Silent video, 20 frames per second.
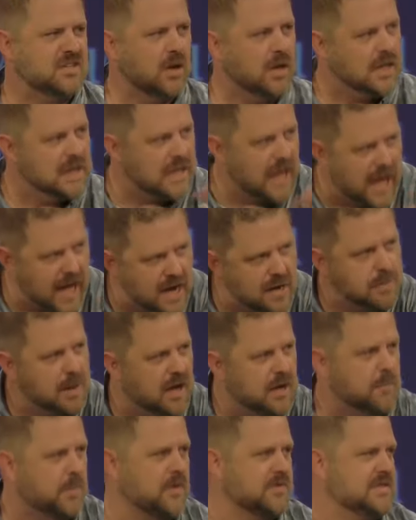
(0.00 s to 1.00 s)
can tell a lot
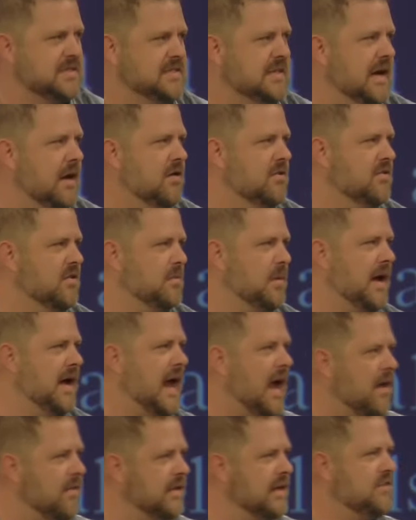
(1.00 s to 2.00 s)
about a person's character by
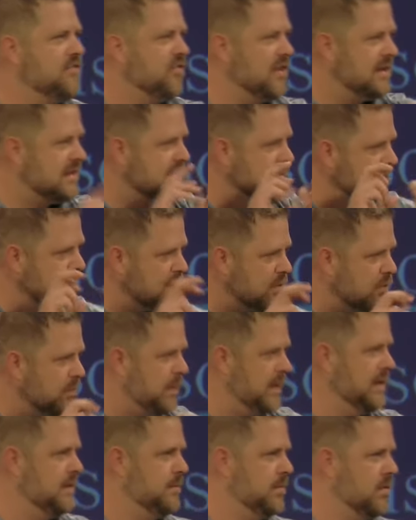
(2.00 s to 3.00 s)
how they treat the little
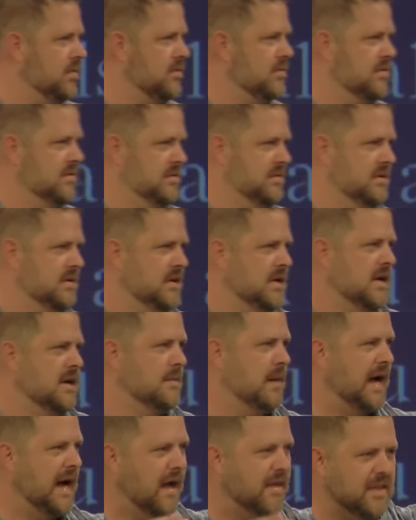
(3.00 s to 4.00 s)
people
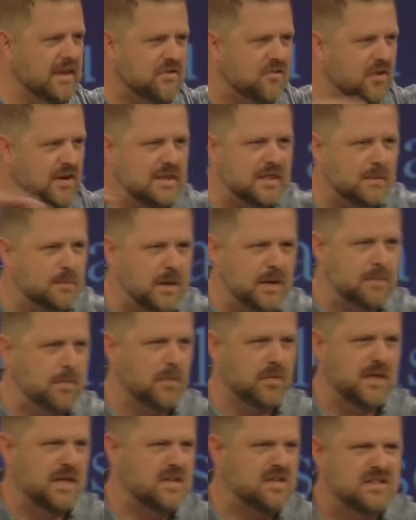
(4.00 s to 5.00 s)
by how they treat the
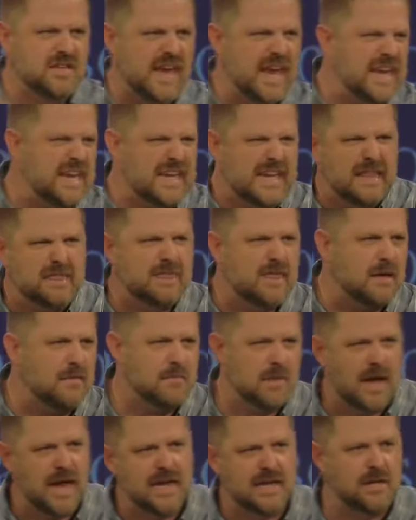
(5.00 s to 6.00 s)
people that can't get
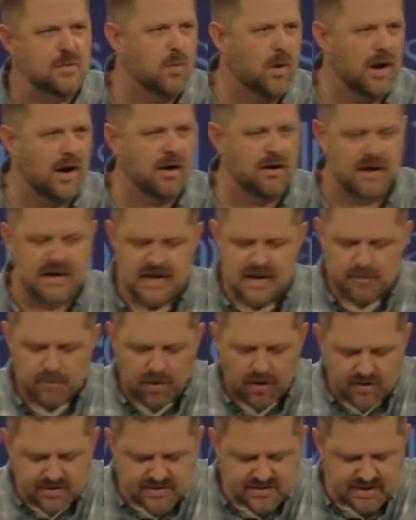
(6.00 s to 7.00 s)
them anywhere.
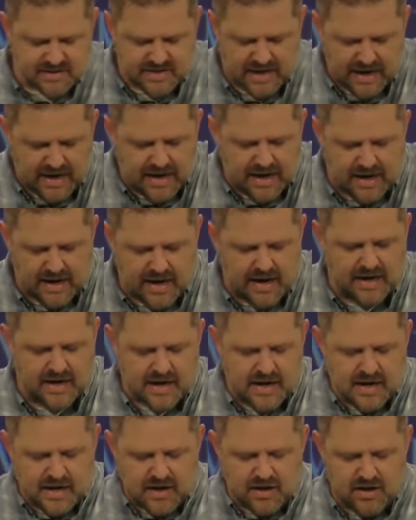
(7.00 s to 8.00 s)
Paul says, hey, hey, hey,
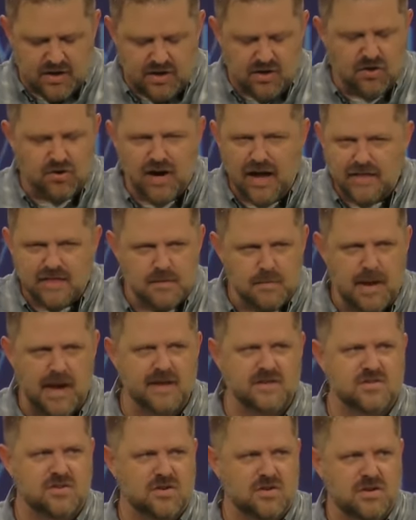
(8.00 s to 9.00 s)
you're not the
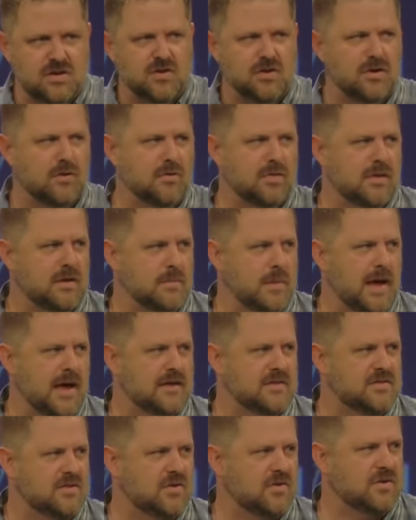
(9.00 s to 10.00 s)
master, you're an earthly
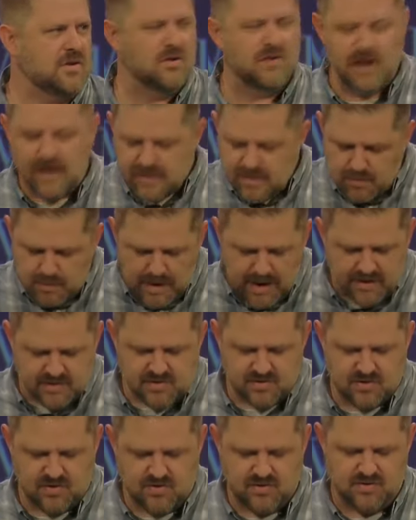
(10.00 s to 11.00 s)
master. You're not the
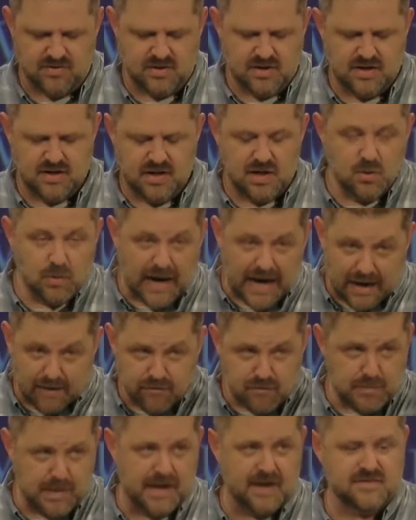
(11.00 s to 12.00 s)
master, you
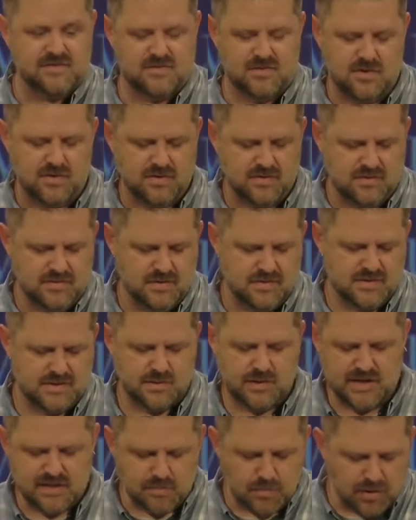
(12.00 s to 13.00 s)
have a master.
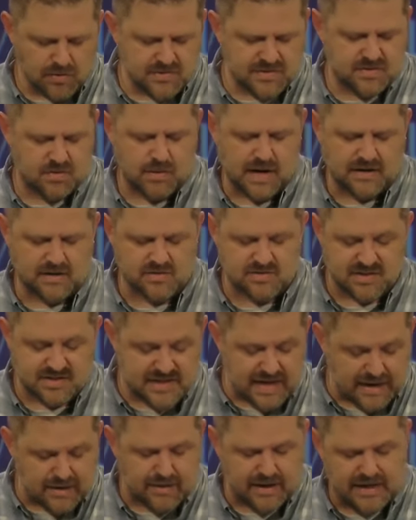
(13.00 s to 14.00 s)
So he demotes directors. The
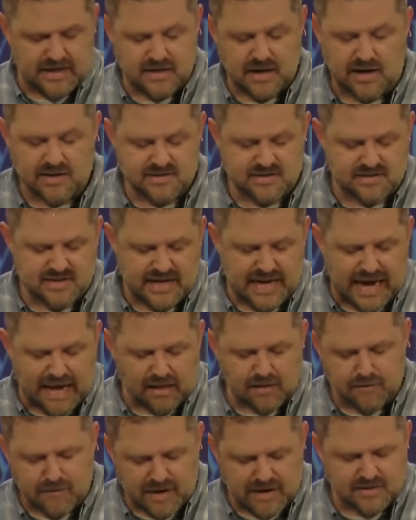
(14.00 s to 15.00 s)
second thing he does is he
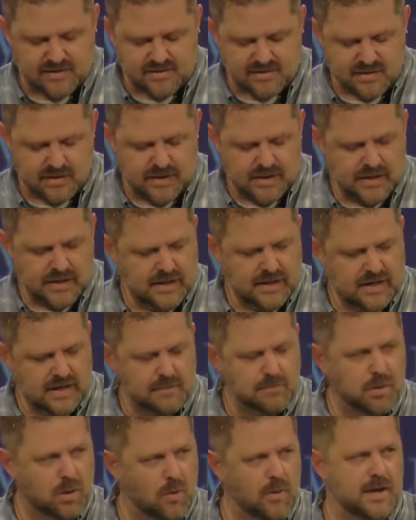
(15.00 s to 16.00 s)
elevates
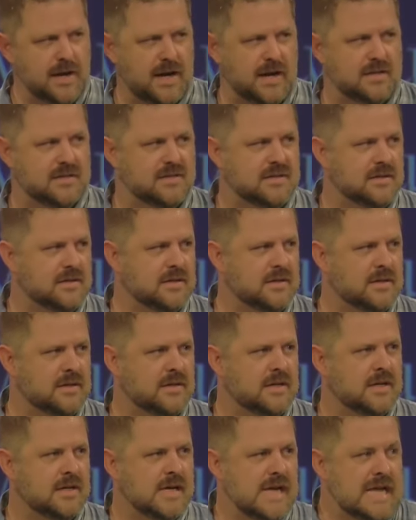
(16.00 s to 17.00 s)
employees.
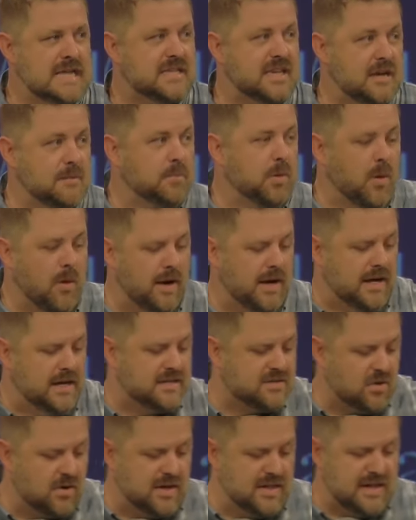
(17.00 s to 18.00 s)
See,
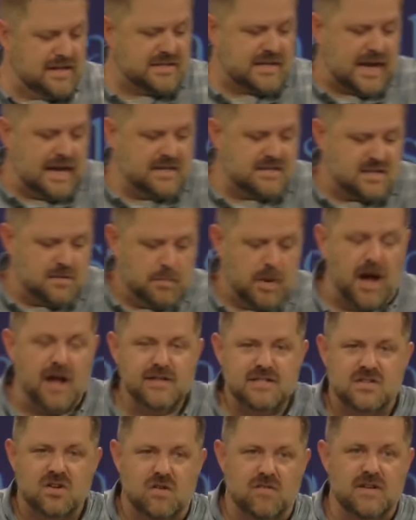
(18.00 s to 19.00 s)
employees, or in this case, the
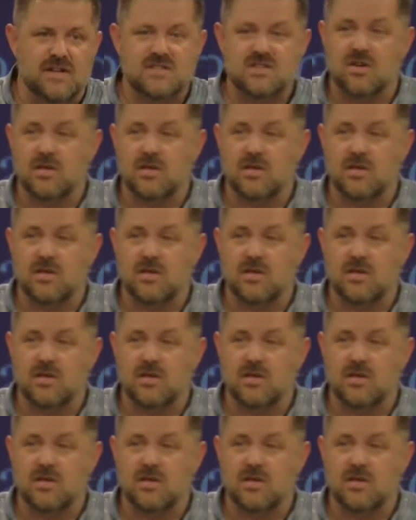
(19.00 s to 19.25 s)
bond servants,